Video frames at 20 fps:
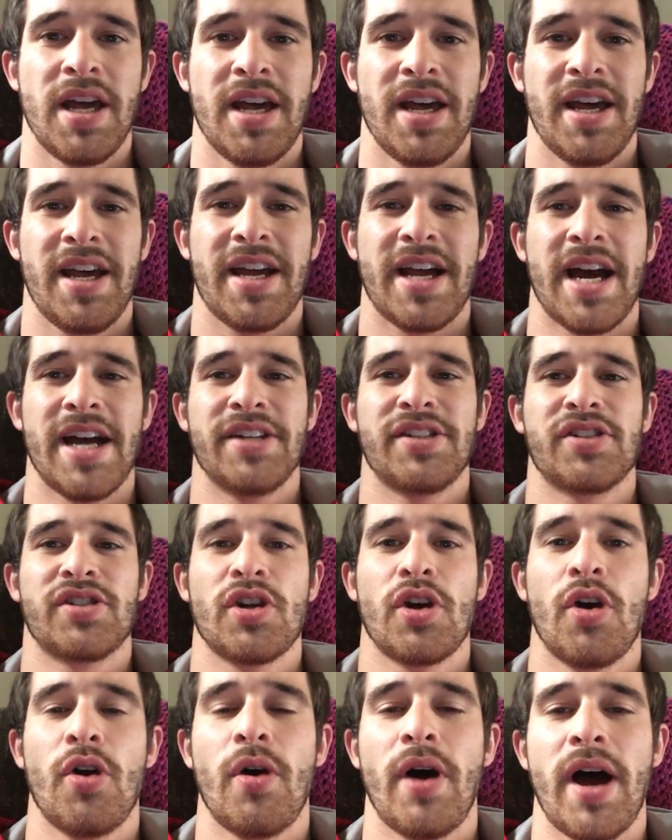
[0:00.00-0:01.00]
Hey guys,
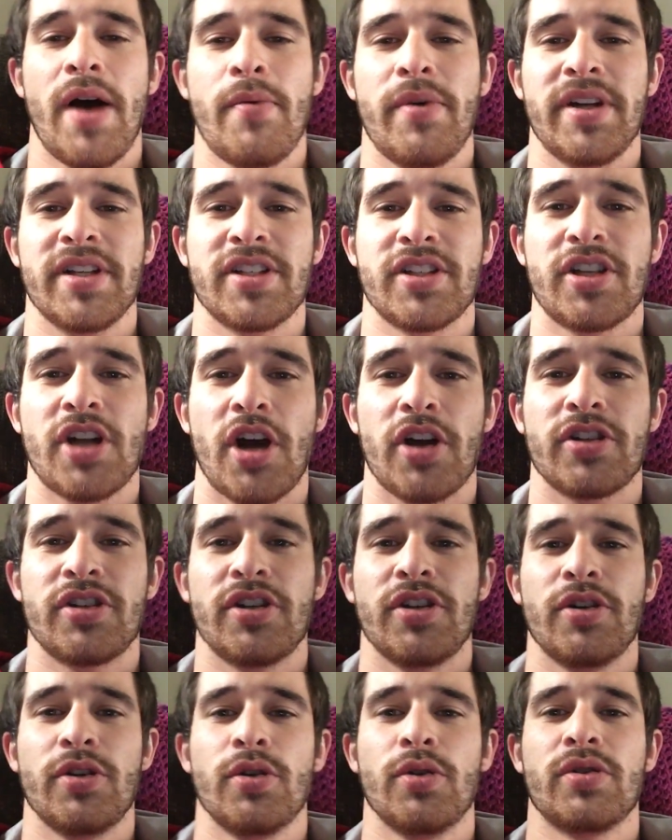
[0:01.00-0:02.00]
so I wanted to talk
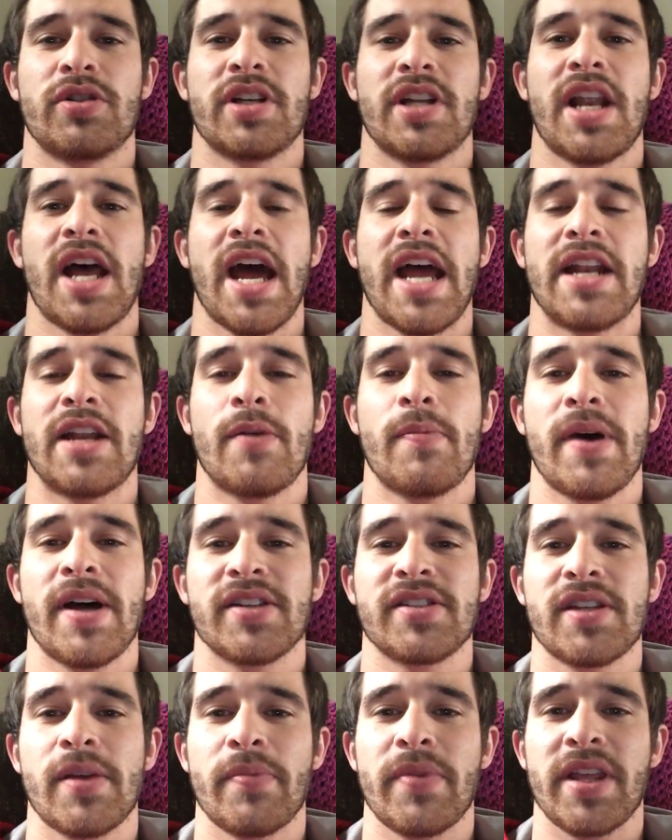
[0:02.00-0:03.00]
to you tonight
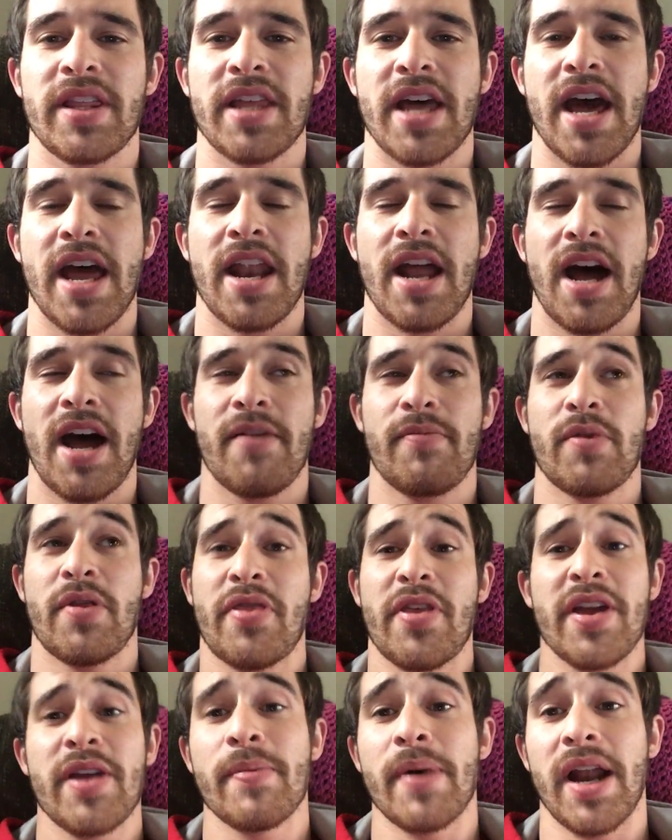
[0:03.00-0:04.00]
about something that I've been
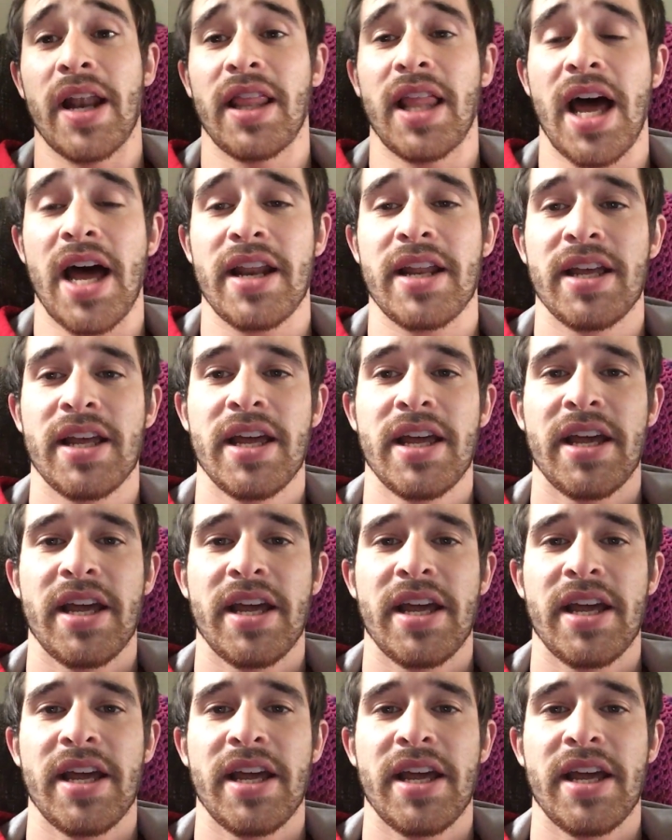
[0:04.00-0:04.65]
thinking about a lot.